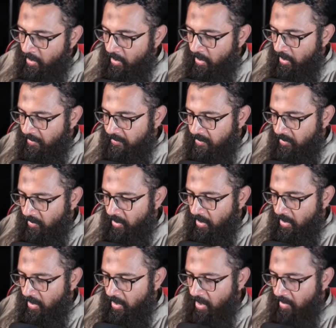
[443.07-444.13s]
ask
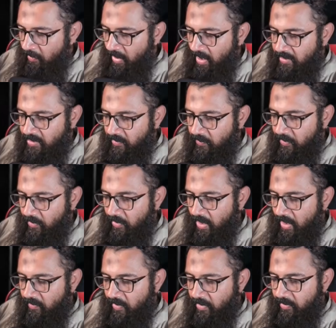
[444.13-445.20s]
a few
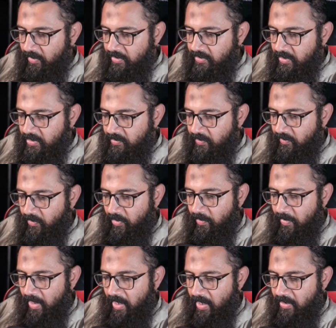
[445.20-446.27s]
clarifying questions before
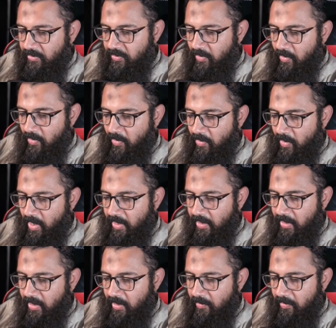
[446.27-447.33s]
planning so I
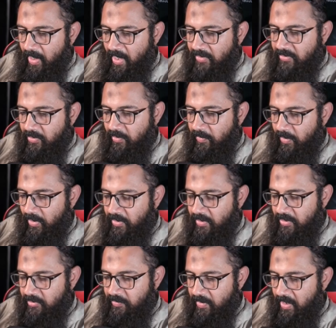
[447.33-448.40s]
can match your
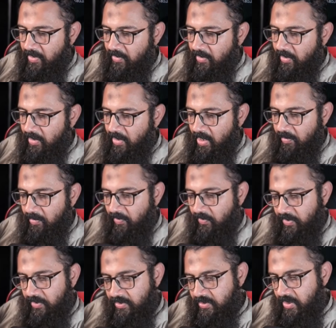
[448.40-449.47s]
project's pattern. Let me
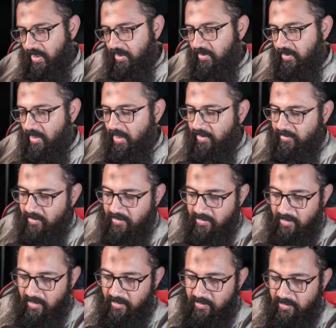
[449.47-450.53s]
first check the
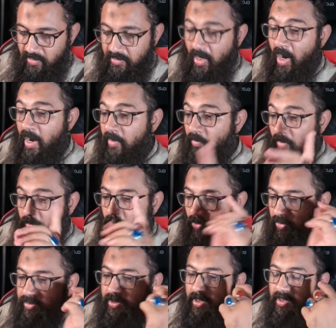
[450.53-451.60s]
existing structure. And one
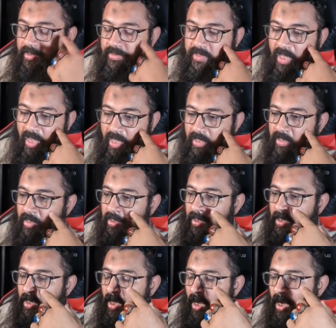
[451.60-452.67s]
more thing is that
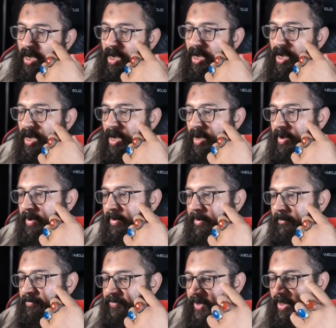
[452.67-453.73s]

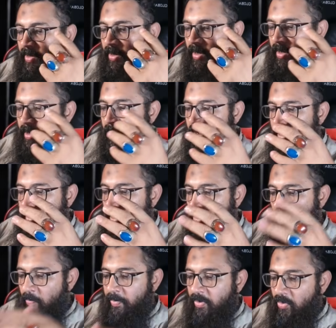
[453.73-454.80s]
in the
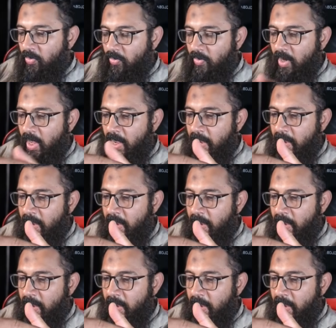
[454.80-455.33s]
OpenCode,